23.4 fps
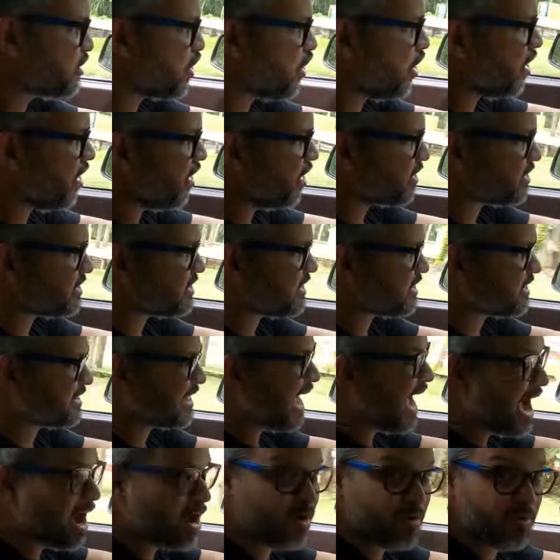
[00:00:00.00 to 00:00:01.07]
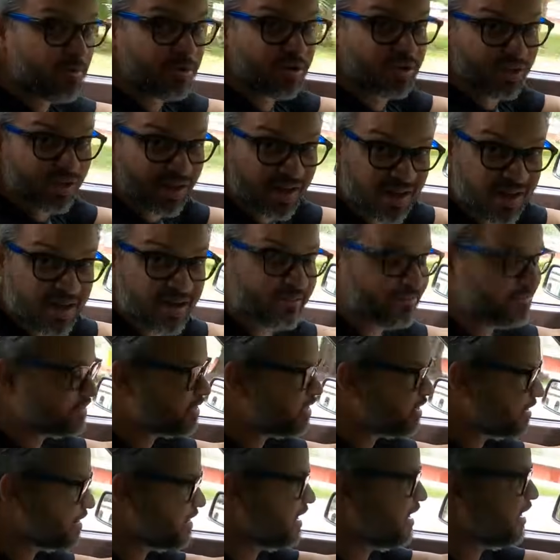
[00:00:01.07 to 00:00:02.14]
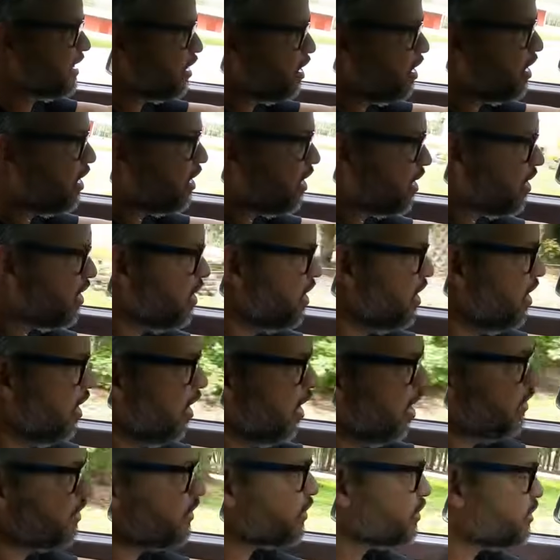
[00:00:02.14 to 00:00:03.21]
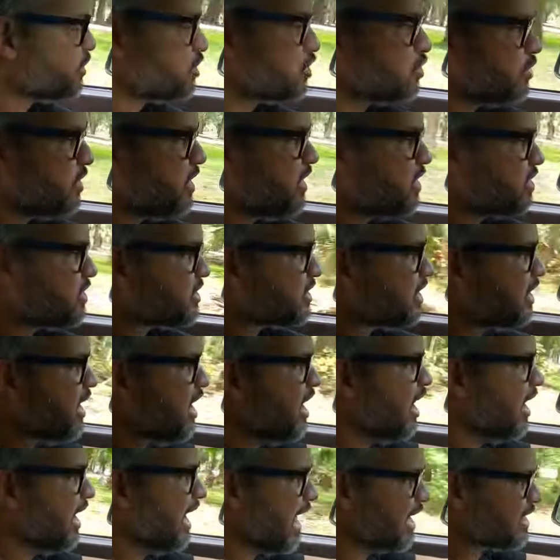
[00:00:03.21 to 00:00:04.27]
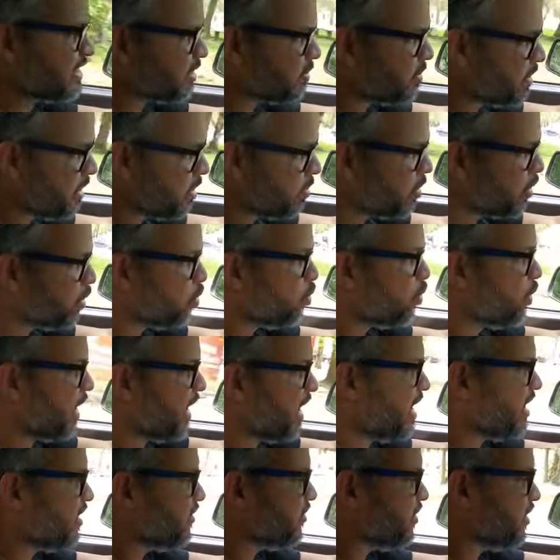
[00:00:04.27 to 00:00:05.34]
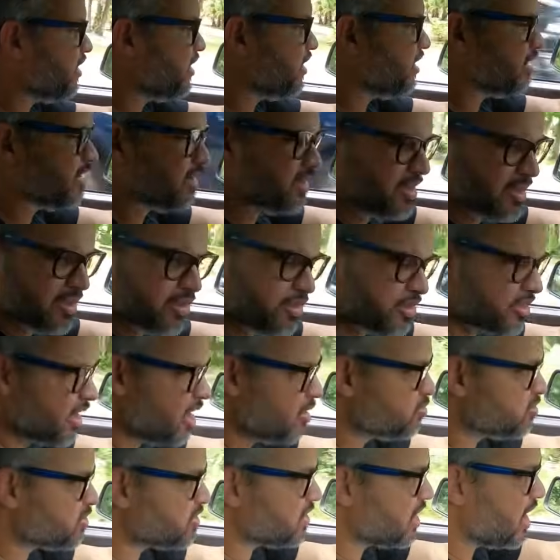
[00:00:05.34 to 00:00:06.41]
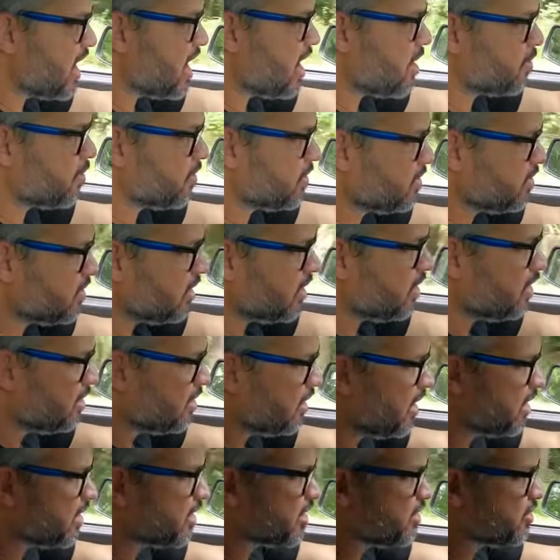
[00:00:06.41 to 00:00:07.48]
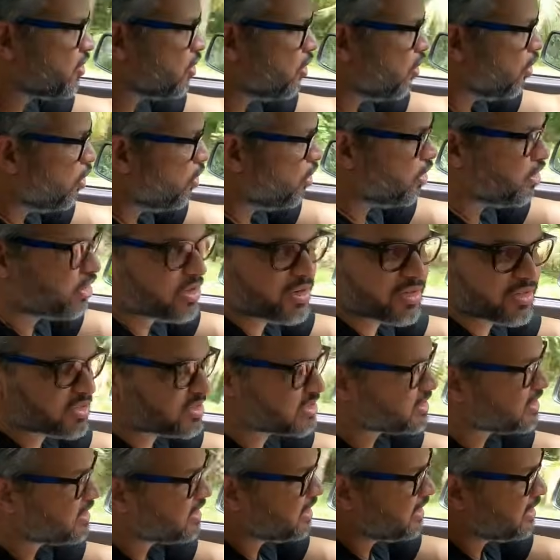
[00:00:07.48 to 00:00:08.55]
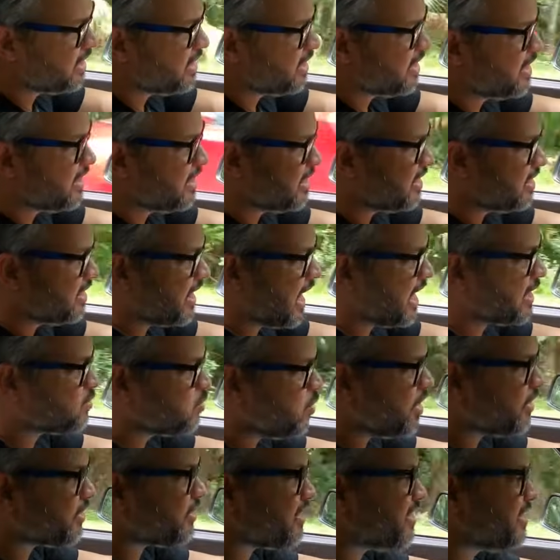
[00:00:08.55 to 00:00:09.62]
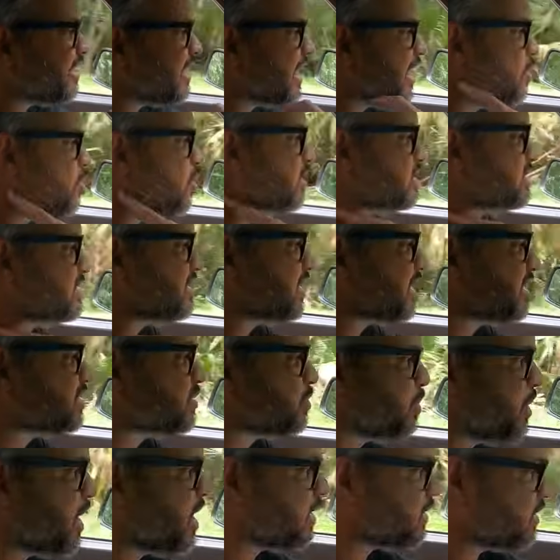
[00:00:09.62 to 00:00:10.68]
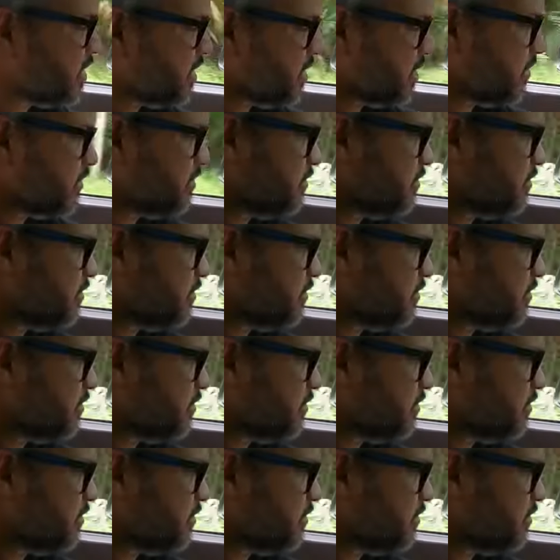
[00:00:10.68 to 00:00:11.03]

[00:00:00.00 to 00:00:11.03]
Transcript: cars is how loved they are on the streets. Lots of people waving, thumbs up, honking the horns. That's one thing that I wasn't expecting.